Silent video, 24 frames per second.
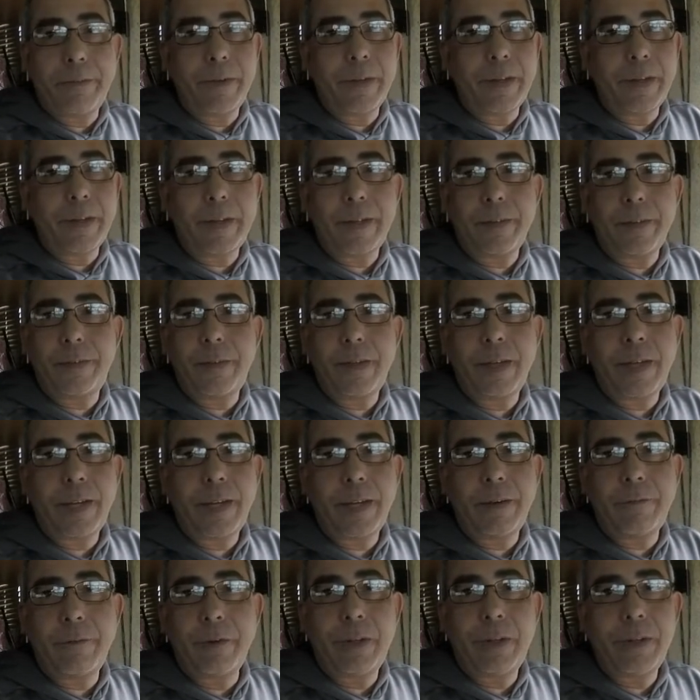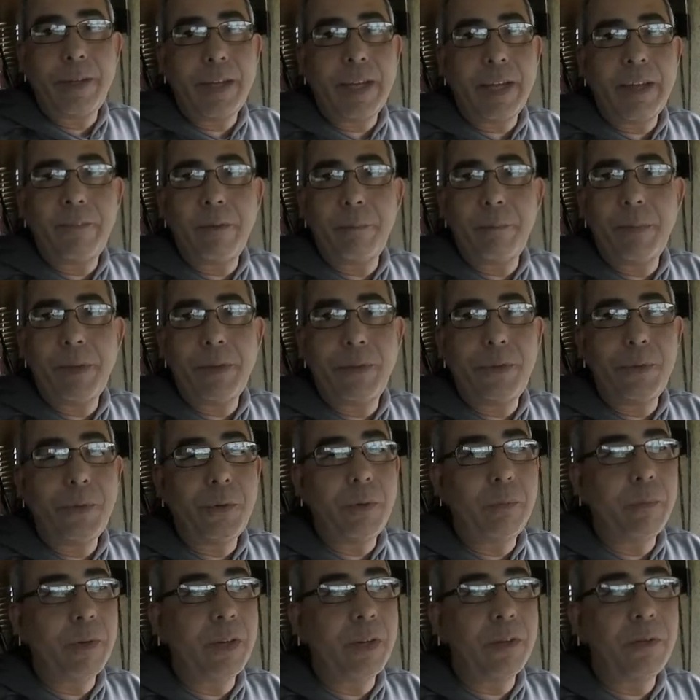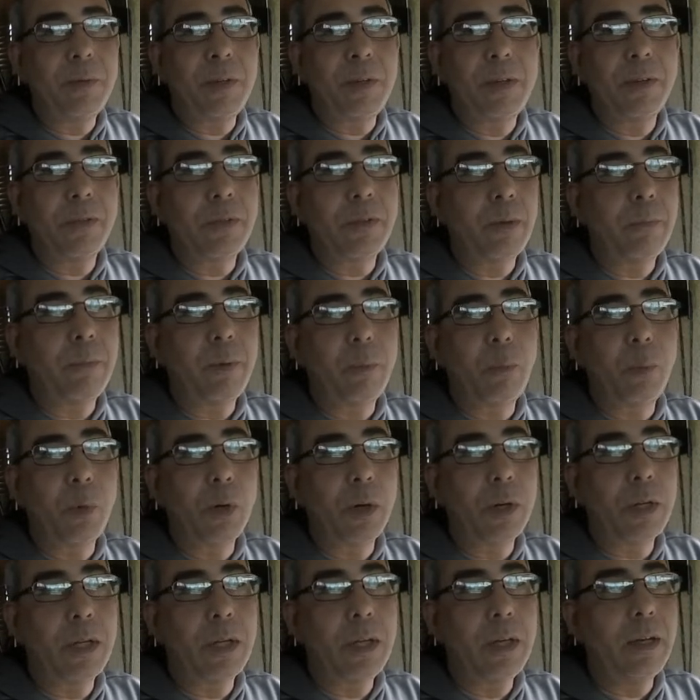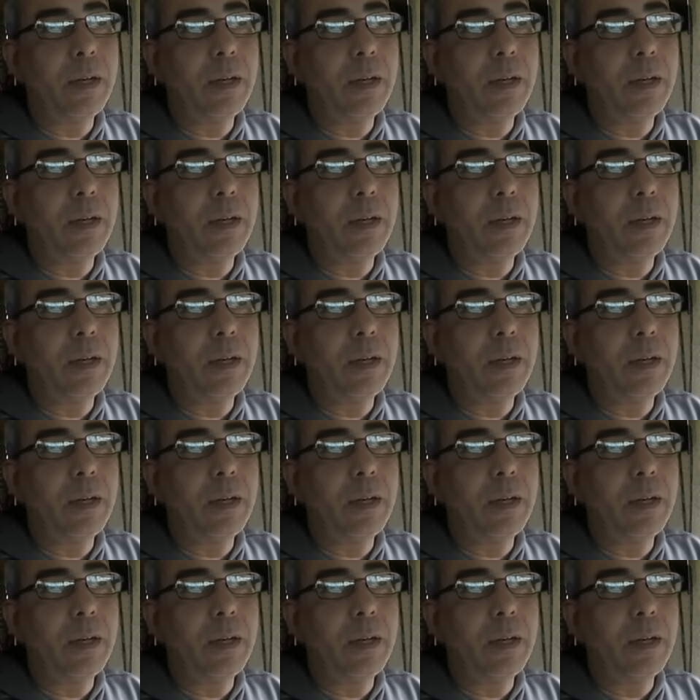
Like I said, I really haven't been doing much because I've been working,